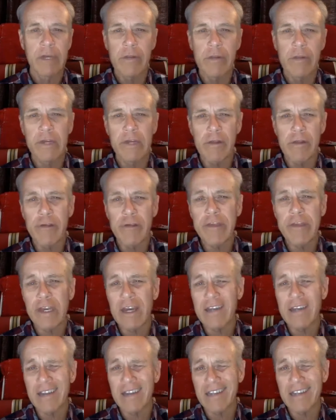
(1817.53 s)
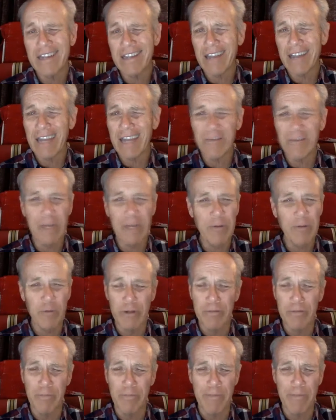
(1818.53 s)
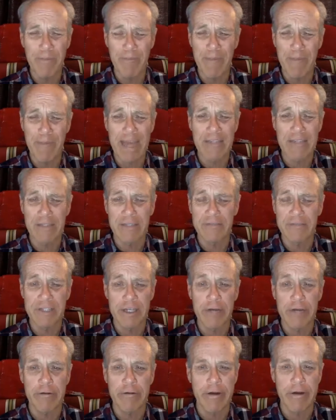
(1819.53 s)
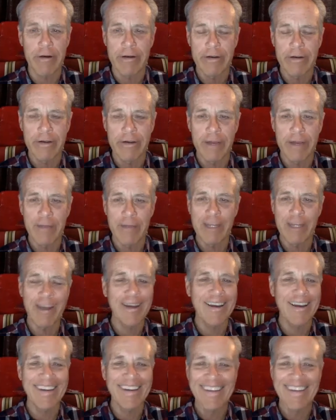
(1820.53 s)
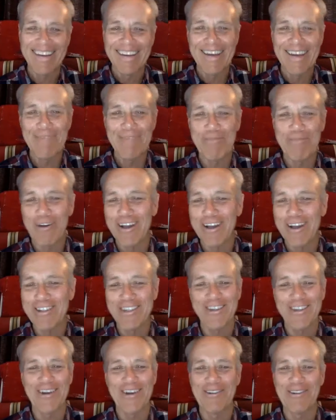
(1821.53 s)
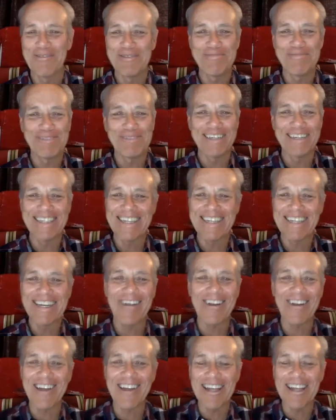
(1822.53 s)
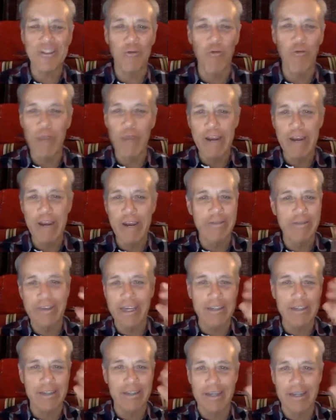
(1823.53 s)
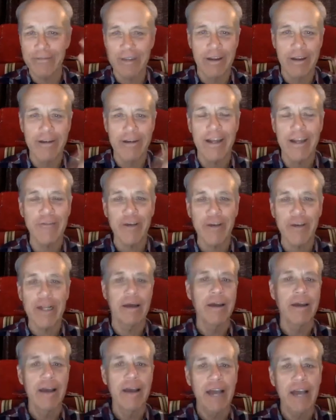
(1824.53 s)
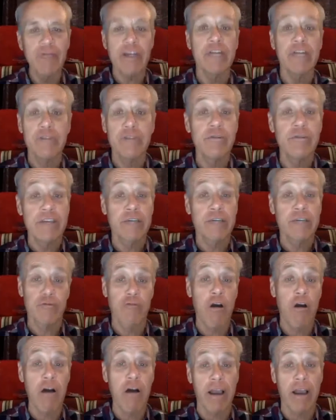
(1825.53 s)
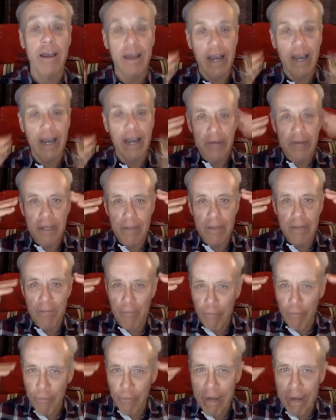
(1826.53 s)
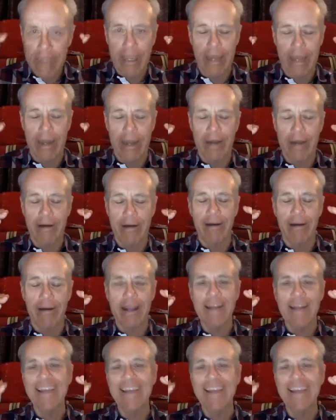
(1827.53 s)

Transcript: The other thing, I'm a real massive tinkerer. I mean, I have projects all over the place. I got all kinds of weird things that I've done. I try to do things wrong. I try to break it, right?